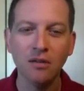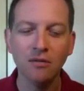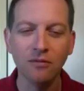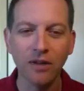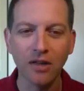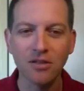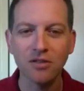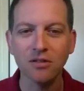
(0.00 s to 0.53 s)

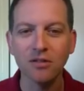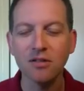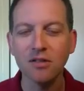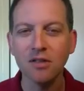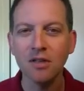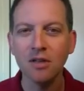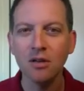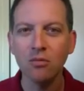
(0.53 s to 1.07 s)

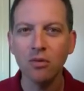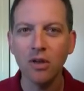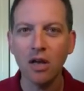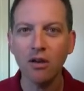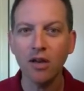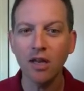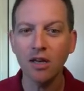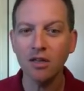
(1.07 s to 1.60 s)
vessels
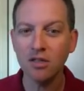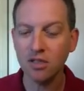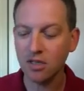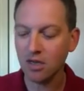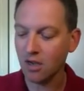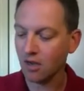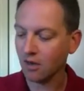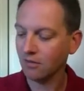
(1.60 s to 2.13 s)
without getting
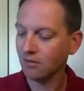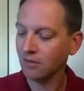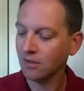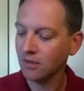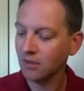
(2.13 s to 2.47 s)
stuck.